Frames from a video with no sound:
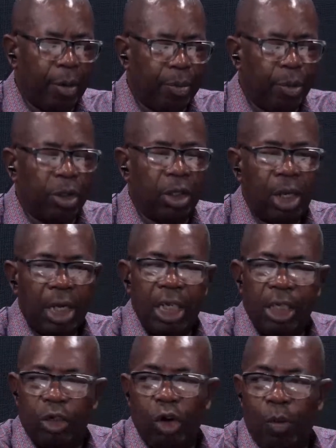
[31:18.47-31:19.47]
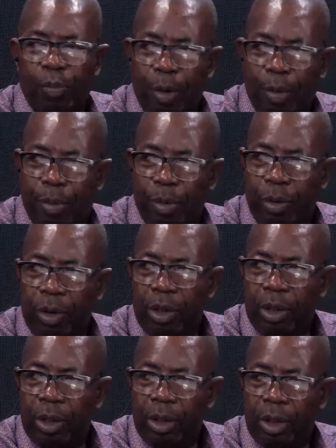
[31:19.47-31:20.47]
put his own people.
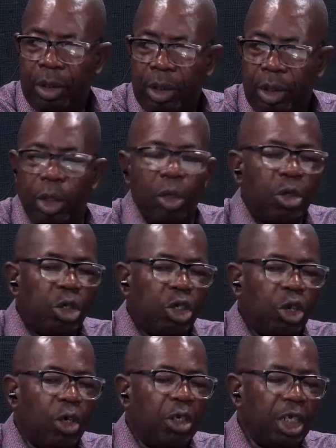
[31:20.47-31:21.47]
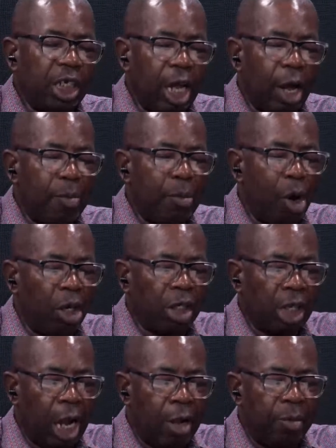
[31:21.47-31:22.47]
So this more
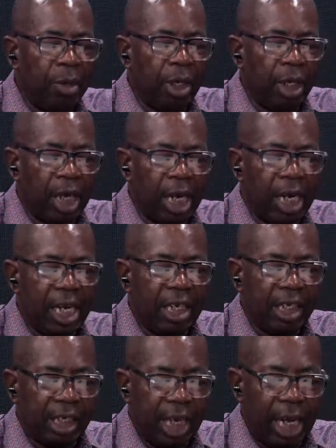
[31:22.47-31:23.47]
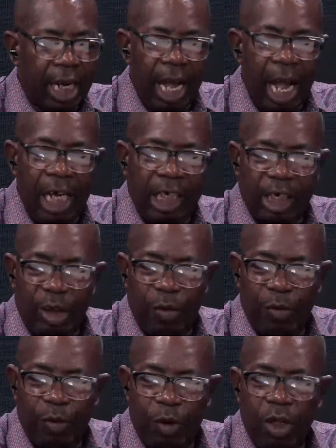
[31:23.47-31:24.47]
time he is asking
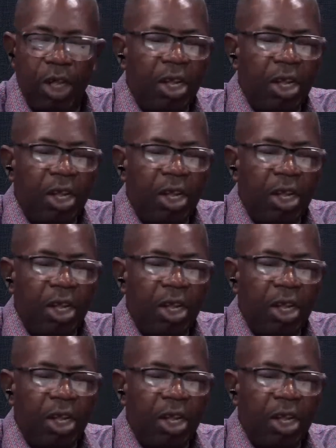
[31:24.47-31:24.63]
for